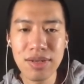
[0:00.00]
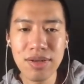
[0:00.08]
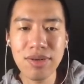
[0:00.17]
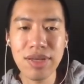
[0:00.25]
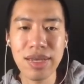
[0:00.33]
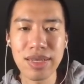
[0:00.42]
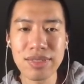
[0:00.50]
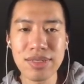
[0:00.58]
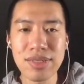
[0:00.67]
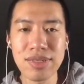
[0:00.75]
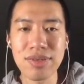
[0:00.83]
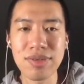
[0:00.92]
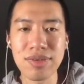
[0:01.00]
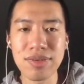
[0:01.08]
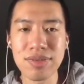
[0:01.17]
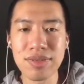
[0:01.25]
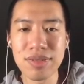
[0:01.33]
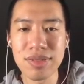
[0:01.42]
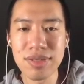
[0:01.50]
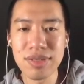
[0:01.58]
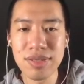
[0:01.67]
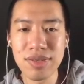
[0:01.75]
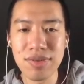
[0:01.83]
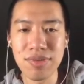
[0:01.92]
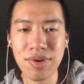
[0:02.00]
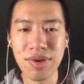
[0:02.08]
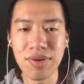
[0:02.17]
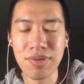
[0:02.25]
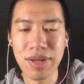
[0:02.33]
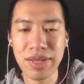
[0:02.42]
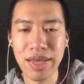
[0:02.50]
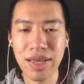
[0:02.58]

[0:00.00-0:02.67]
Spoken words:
Okay, so we already